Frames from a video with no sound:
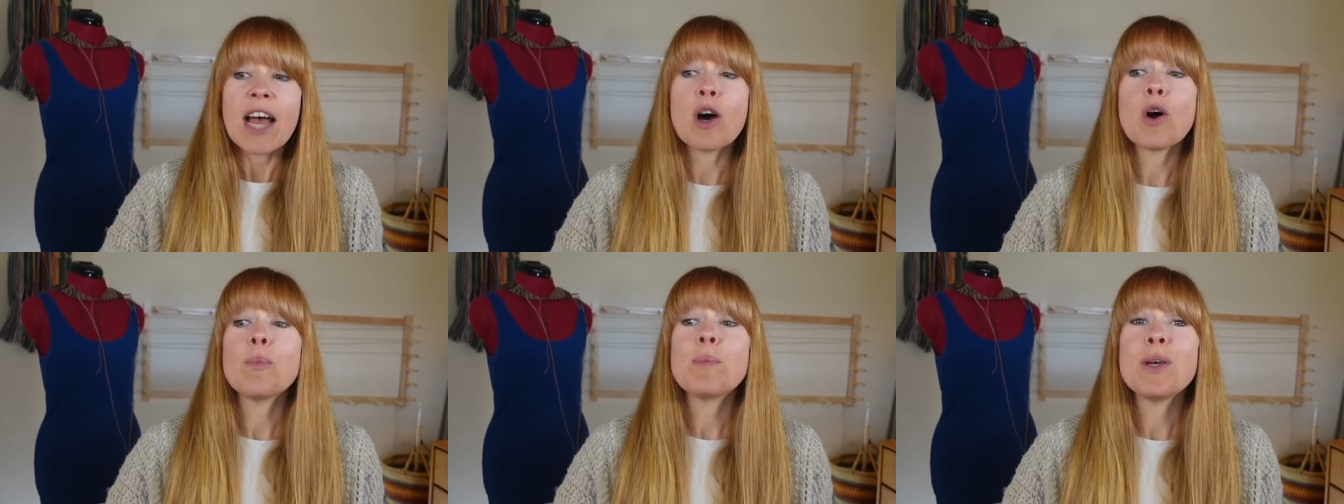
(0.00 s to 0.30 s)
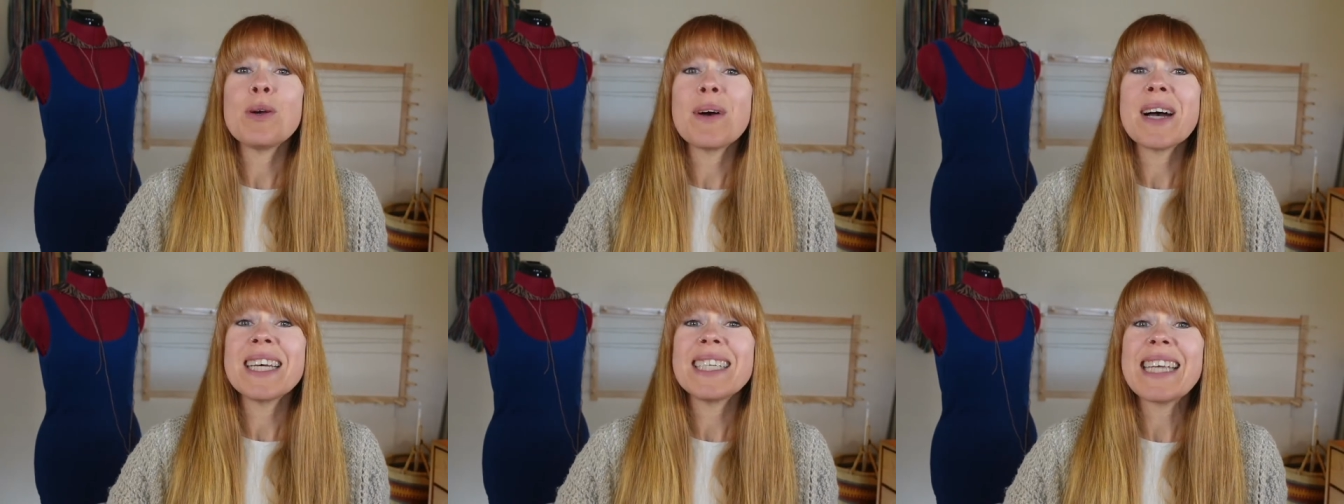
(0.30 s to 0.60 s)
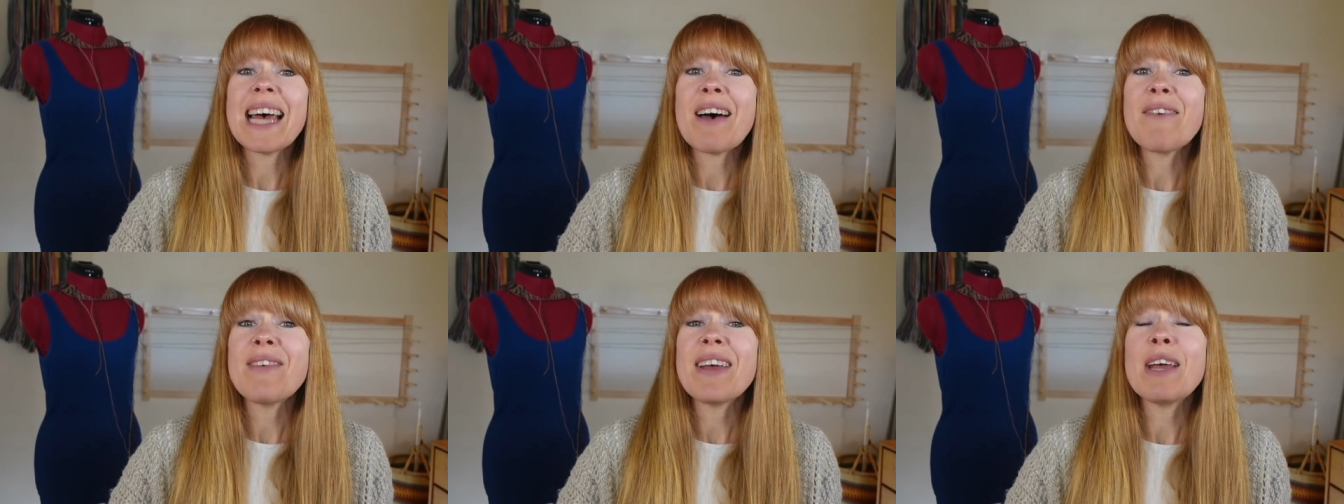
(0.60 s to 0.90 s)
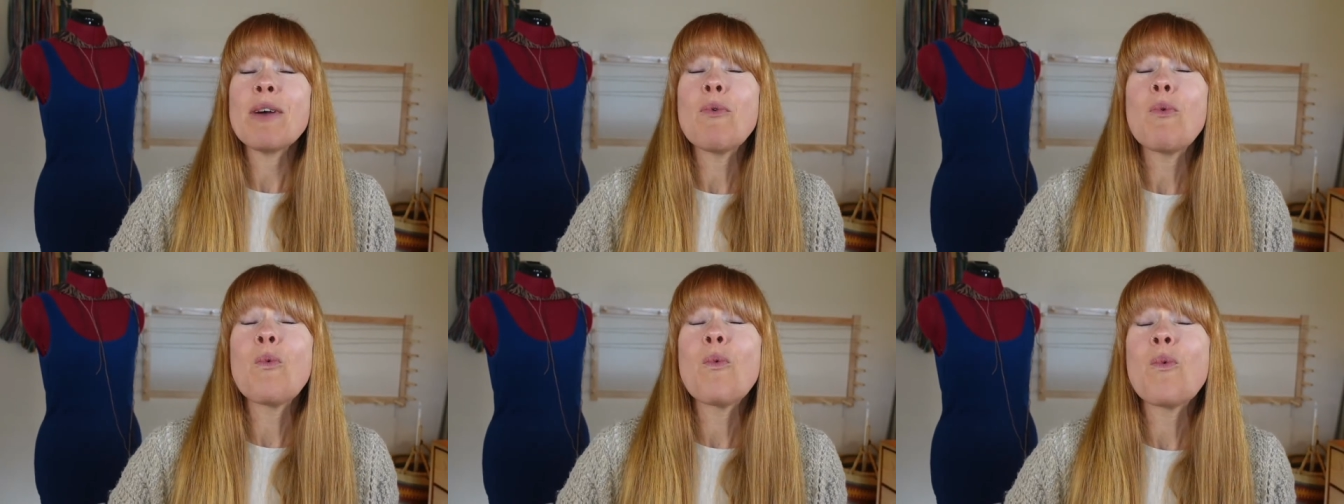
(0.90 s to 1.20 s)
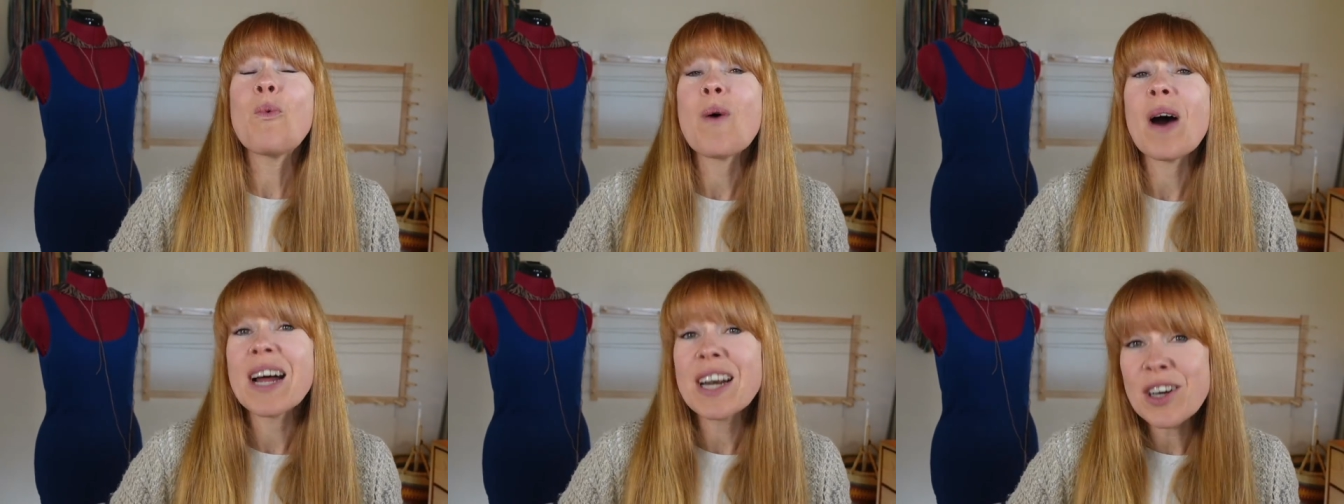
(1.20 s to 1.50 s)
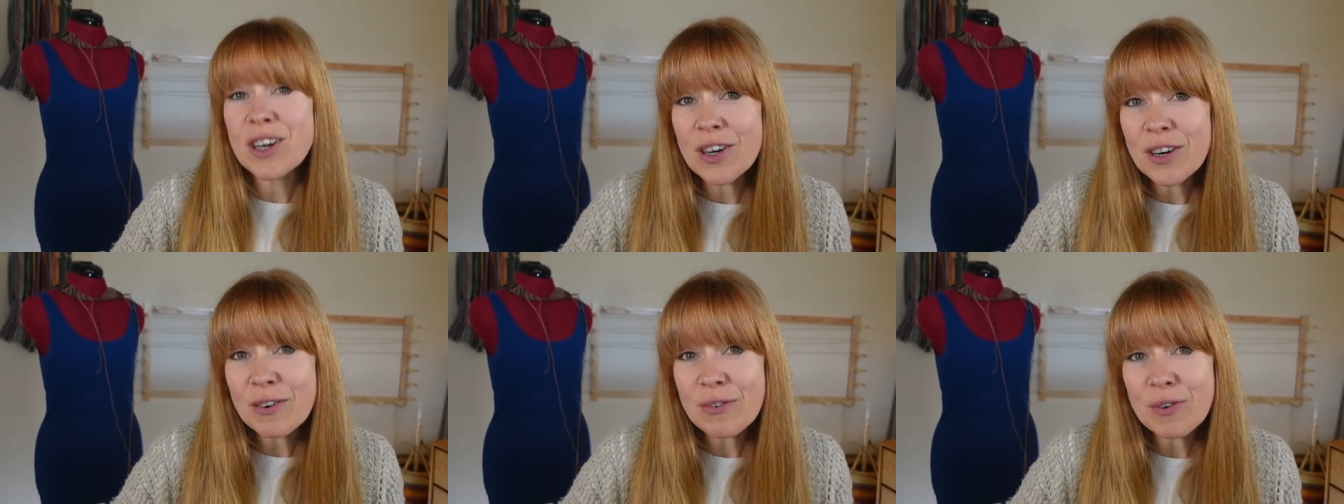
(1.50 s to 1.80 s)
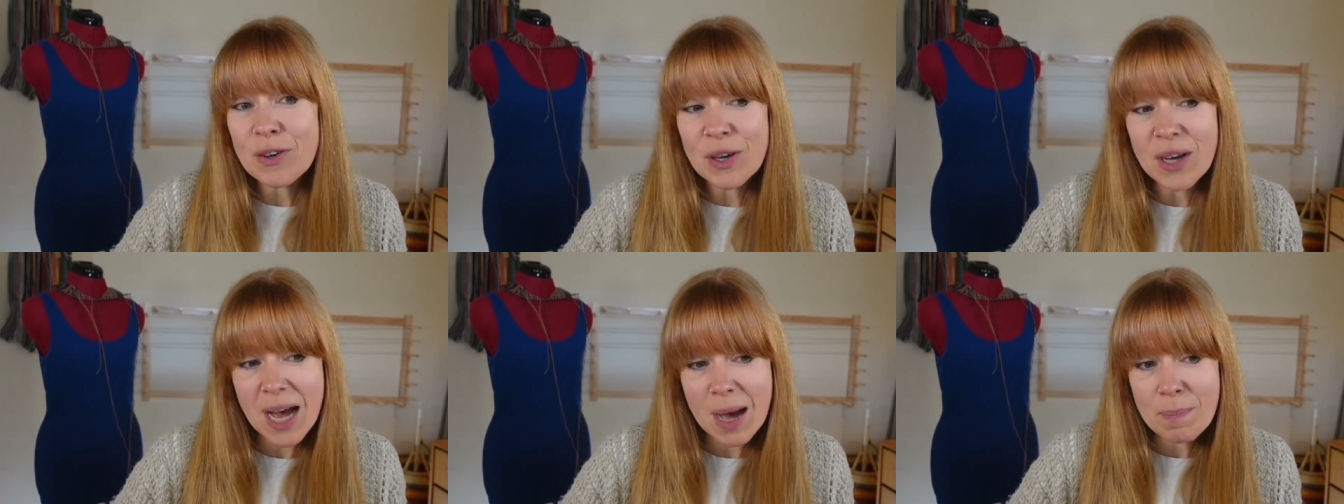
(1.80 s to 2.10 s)
I hope you guys have a
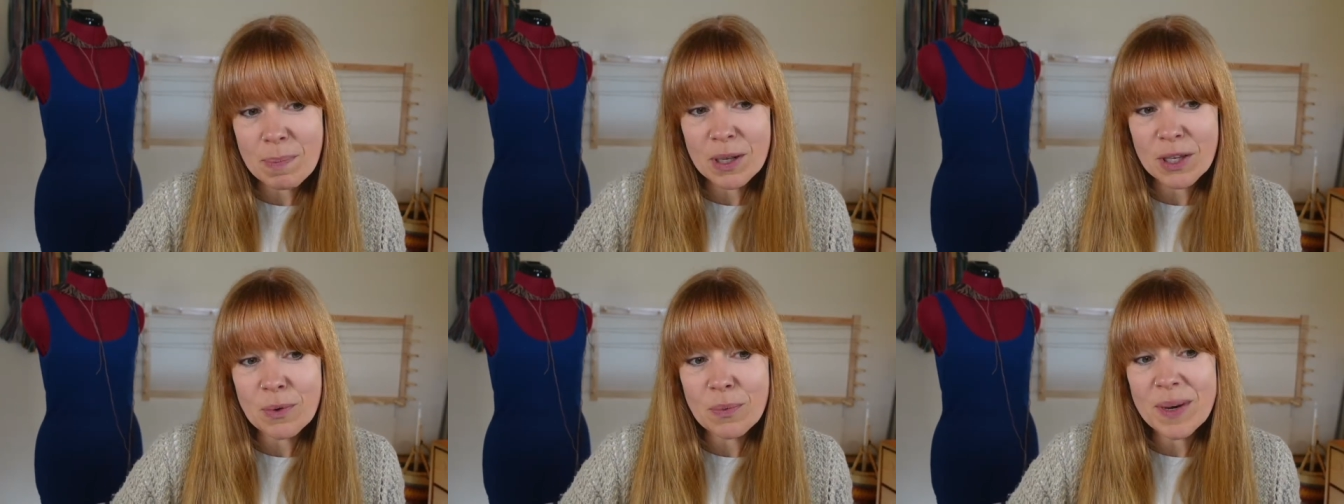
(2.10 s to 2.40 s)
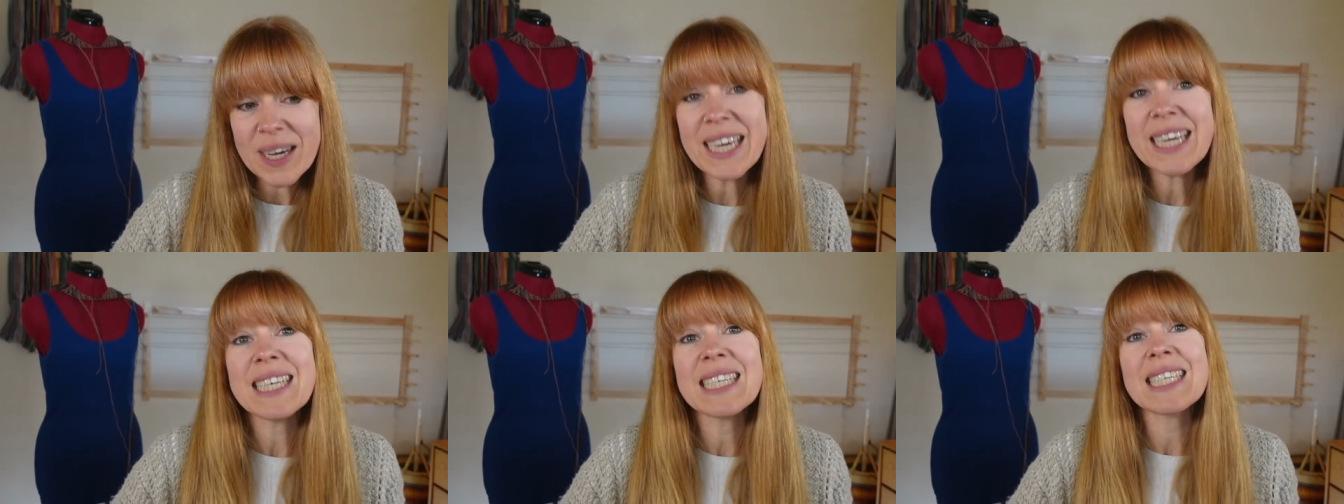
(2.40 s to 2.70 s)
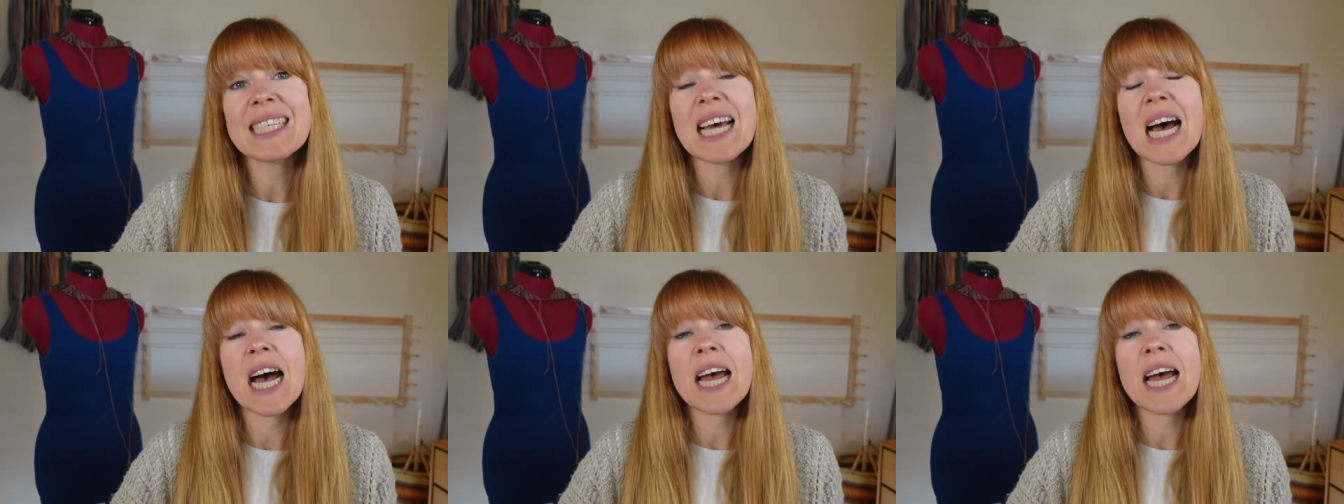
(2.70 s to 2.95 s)
wonderful couple of weeks.